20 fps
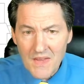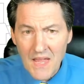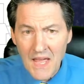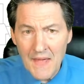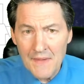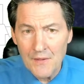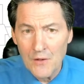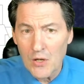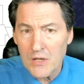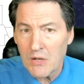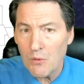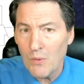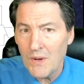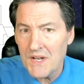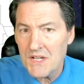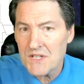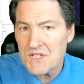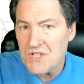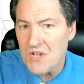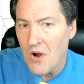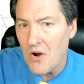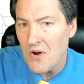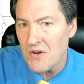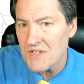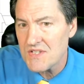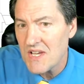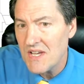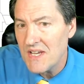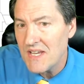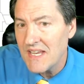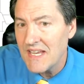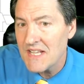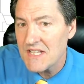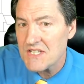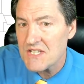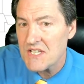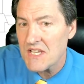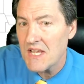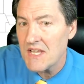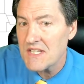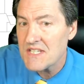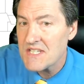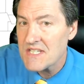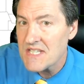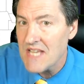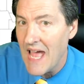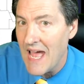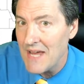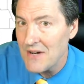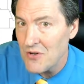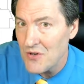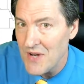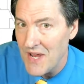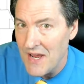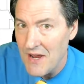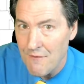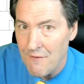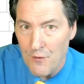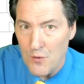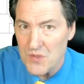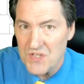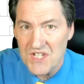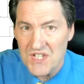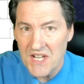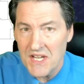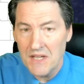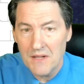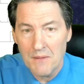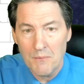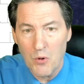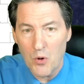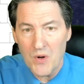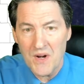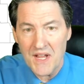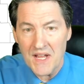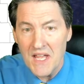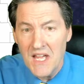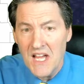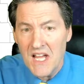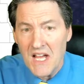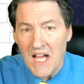And look at when it starts. It's Saturday, first thing in the morning.